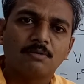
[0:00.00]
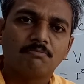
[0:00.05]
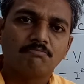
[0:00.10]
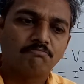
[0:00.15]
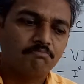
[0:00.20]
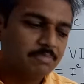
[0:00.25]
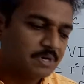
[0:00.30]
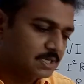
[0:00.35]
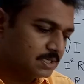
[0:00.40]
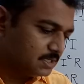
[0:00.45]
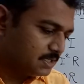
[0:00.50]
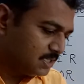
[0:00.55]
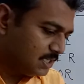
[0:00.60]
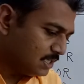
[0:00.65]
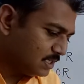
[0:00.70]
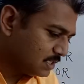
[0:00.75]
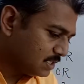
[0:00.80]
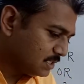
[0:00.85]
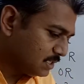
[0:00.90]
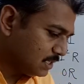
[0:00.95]
but
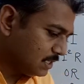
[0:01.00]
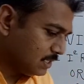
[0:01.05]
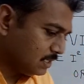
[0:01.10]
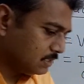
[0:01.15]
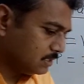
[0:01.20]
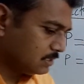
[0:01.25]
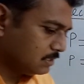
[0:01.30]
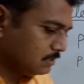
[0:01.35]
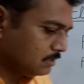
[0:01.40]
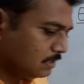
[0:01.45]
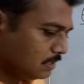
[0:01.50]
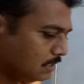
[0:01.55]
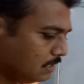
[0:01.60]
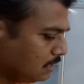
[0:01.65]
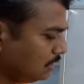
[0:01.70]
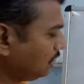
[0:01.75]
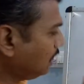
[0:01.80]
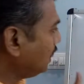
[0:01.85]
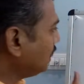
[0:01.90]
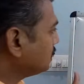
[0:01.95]
this is
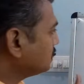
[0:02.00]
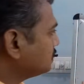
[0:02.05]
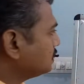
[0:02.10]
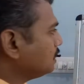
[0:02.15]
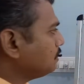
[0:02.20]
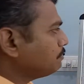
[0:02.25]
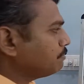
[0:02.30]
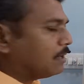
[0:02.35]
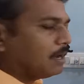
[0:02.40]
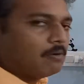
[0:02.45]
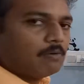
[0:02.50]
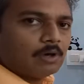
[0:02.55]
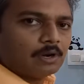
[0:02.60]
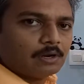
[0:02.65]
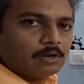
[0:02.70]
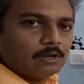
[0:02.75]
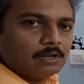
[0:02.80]
electric power.